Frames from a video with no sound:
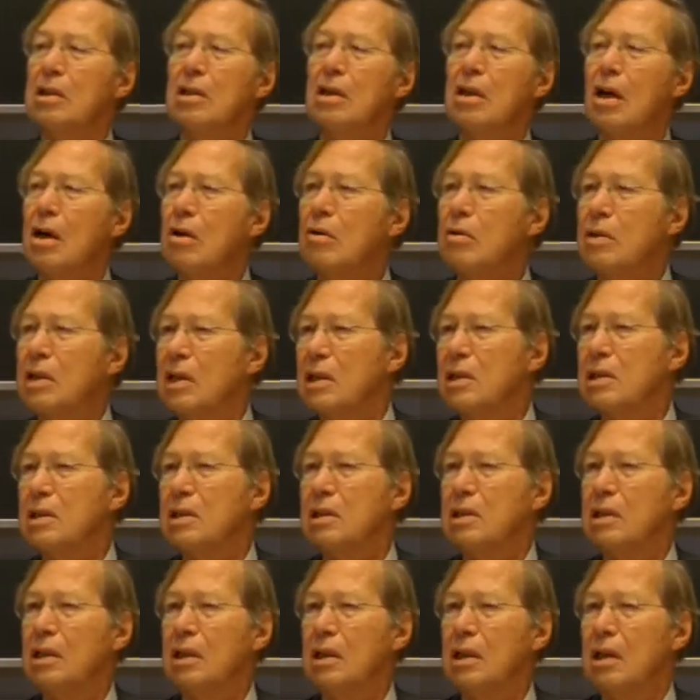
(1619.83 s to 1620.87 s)
notice
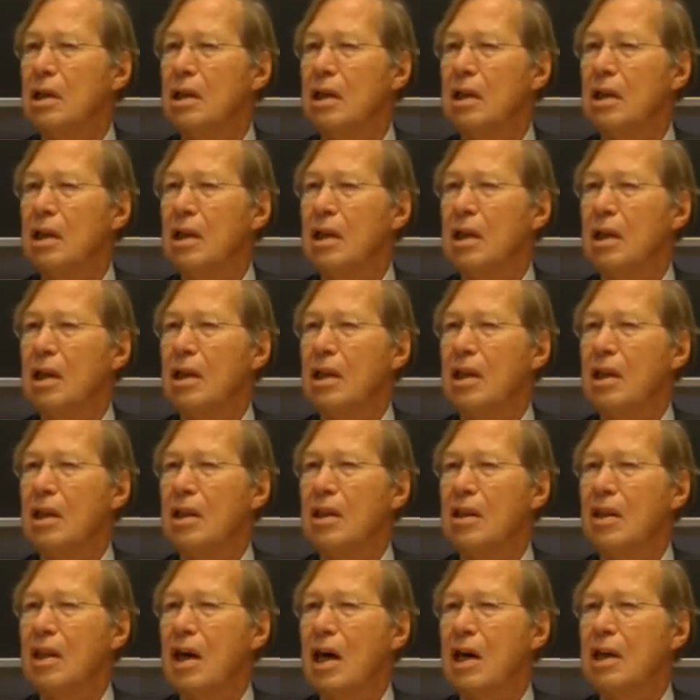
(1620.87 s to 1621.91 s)

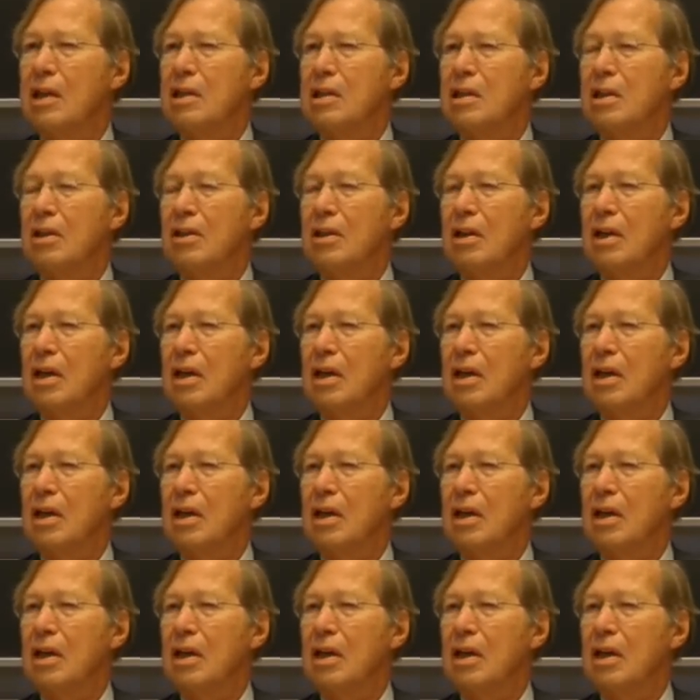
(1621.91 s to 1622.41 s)
that